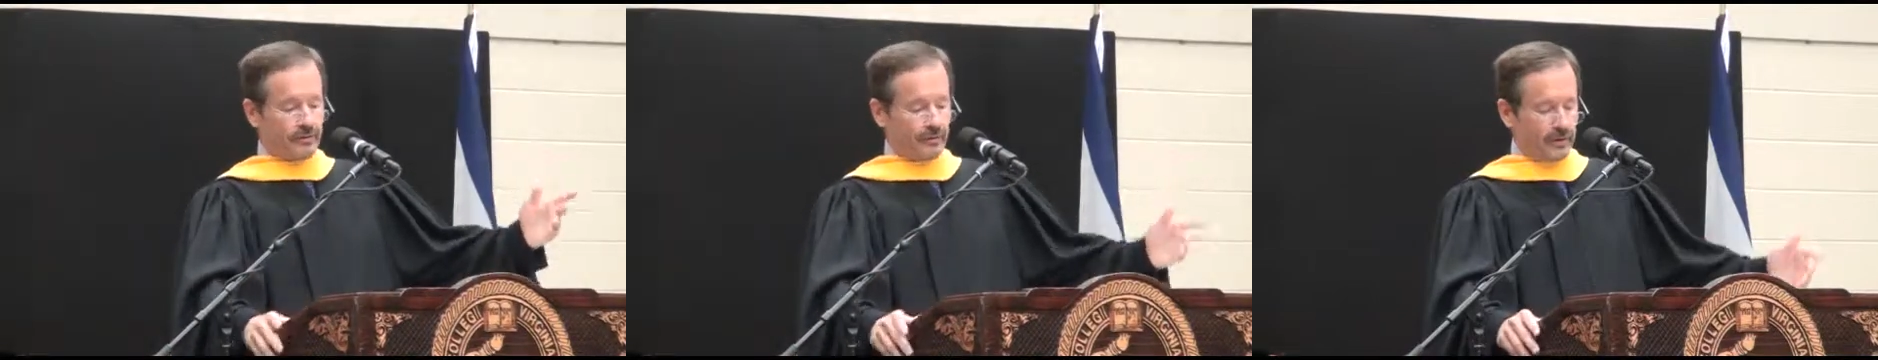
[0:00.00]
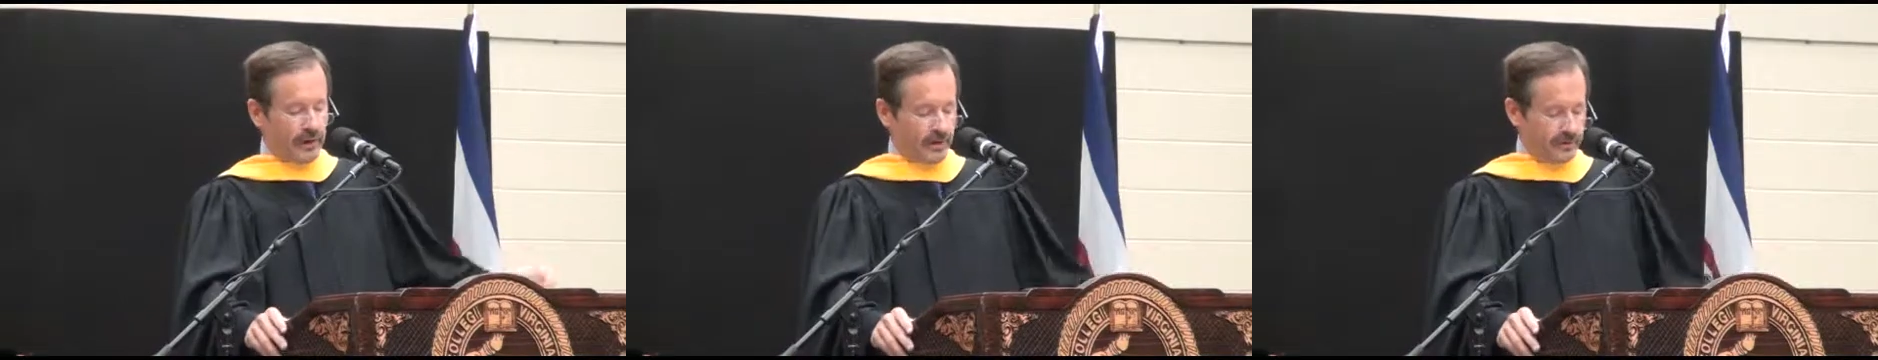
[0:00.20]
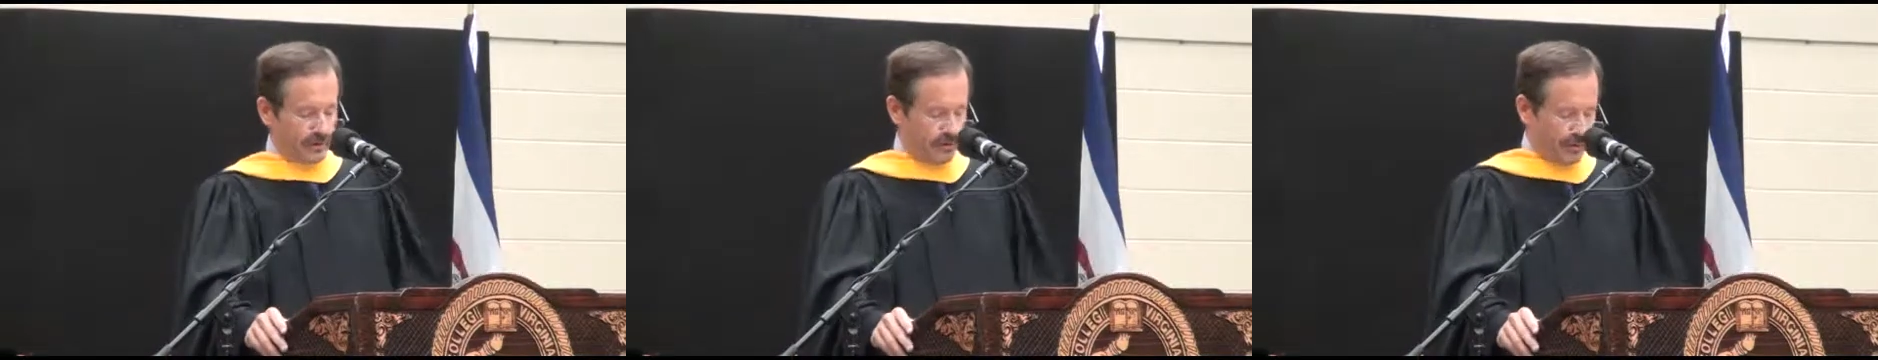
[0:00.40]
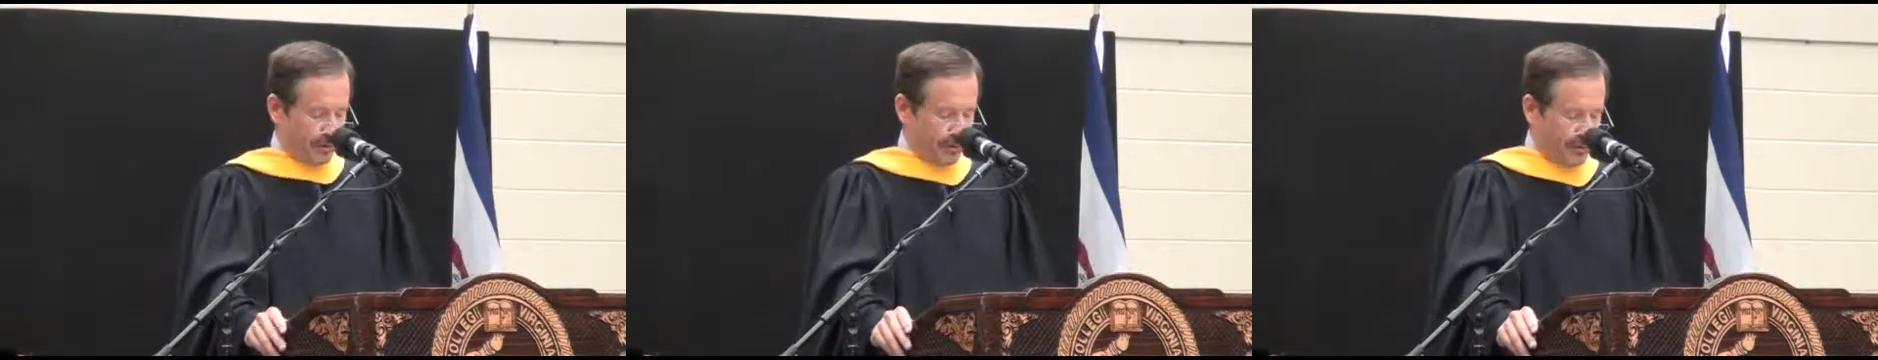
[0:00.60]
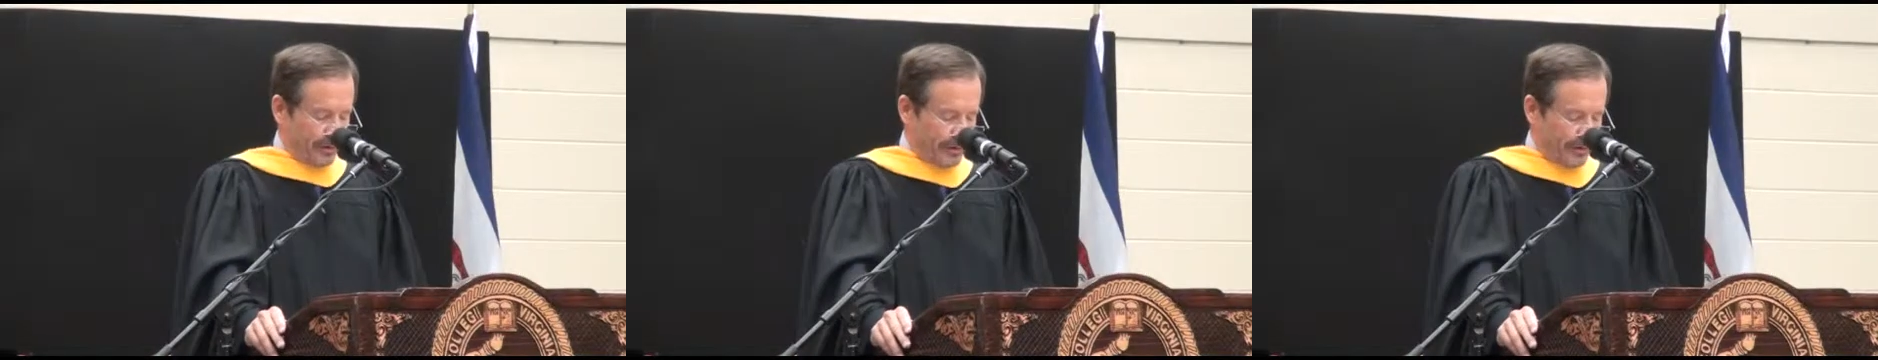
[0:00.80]
knew how to
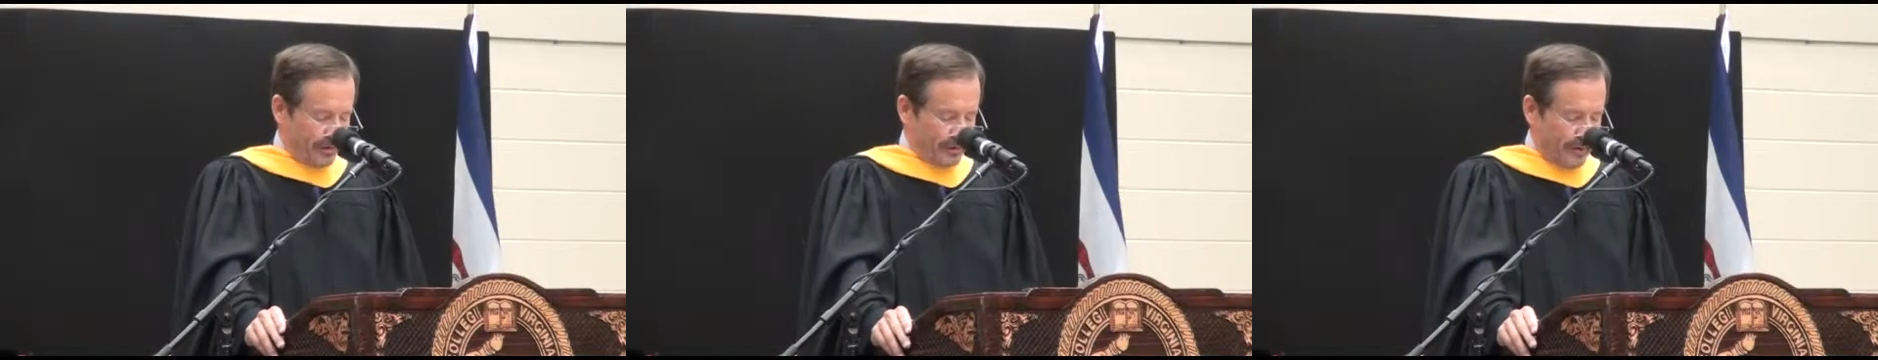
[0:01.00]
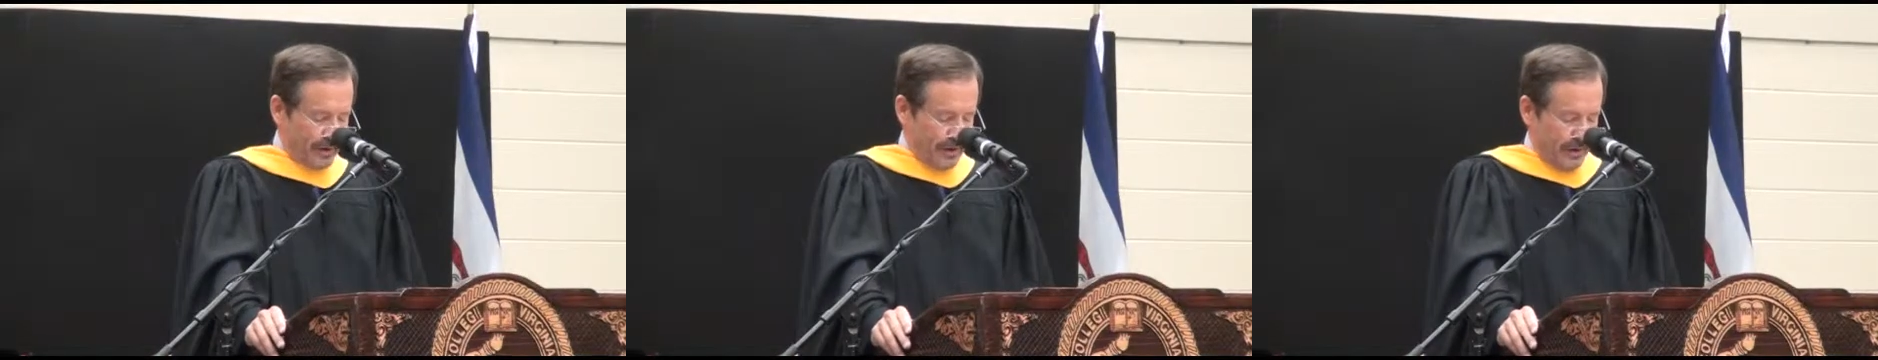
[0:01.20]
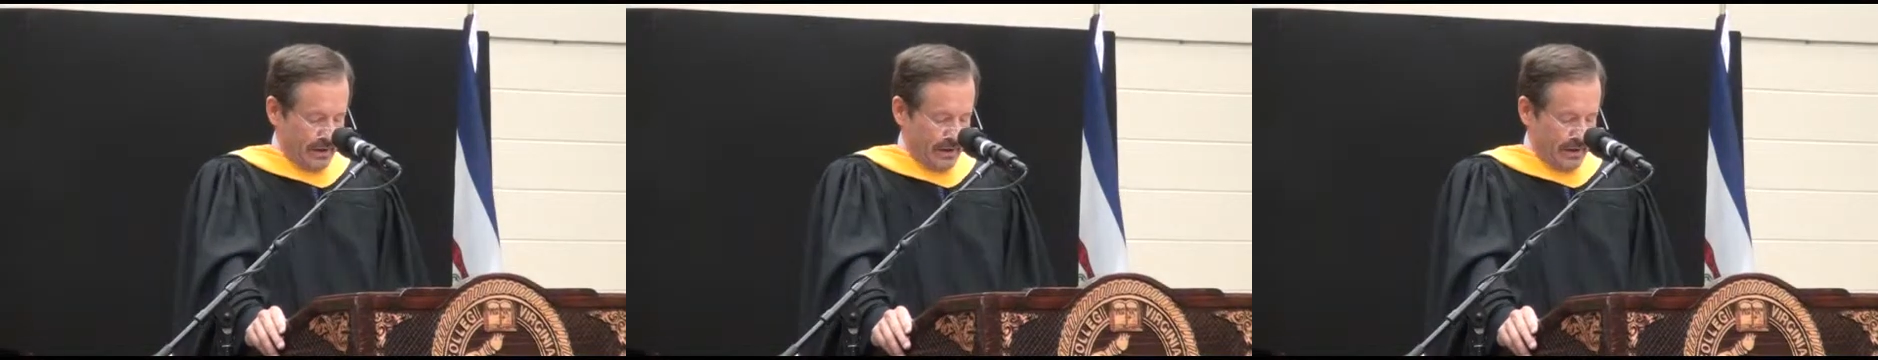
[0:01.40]
interpret these